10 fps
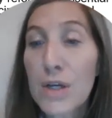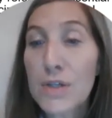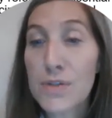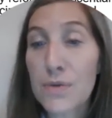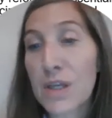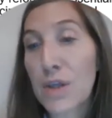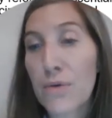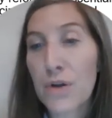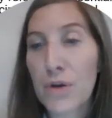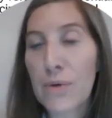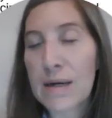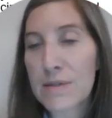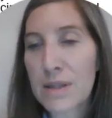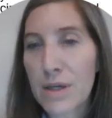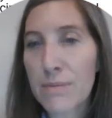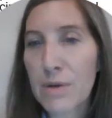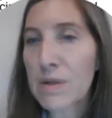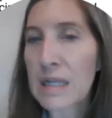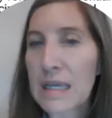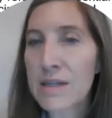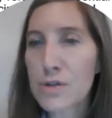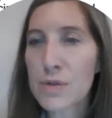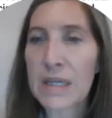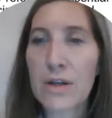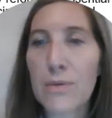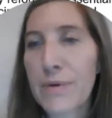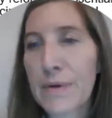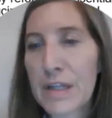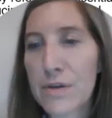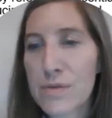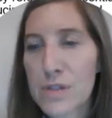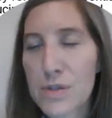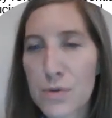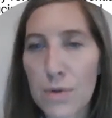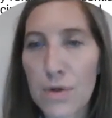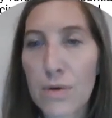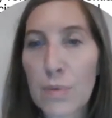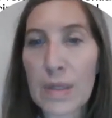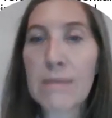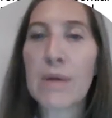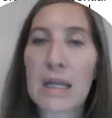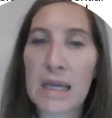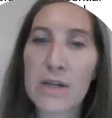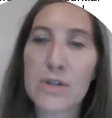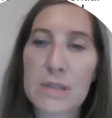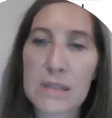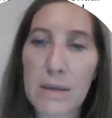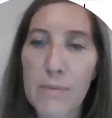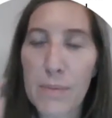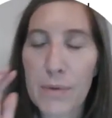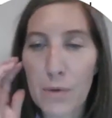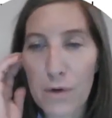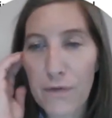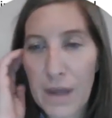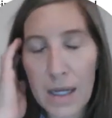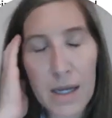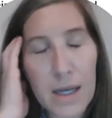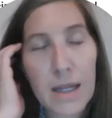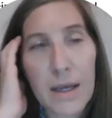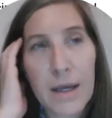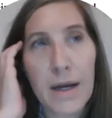so that you could go out in the community and treat opioid use disorder with medications like buprenorphine.